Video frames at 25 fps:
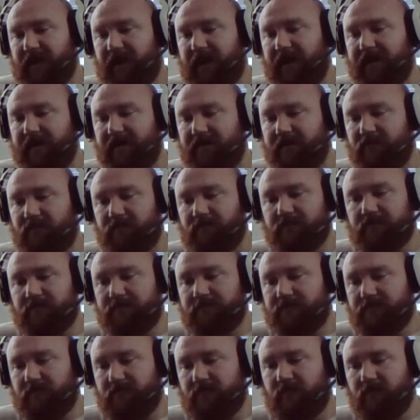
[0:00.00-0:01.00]
I
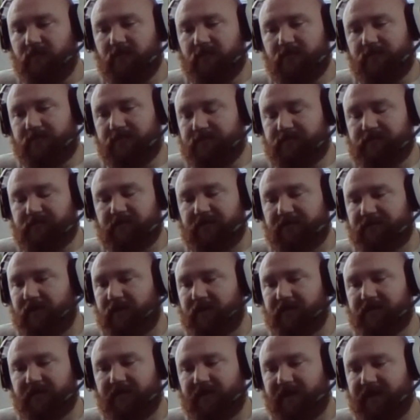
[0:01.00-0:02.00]
just
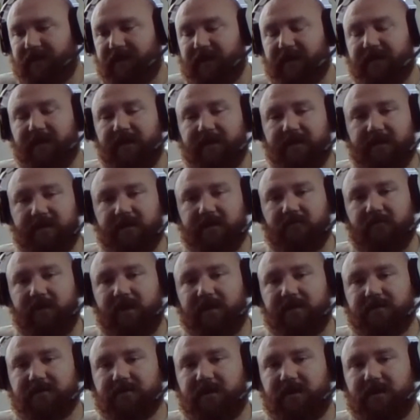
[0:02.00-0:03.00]
personally think they did a
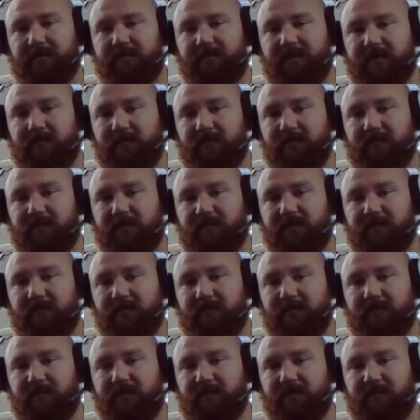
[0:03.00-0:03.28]
great job.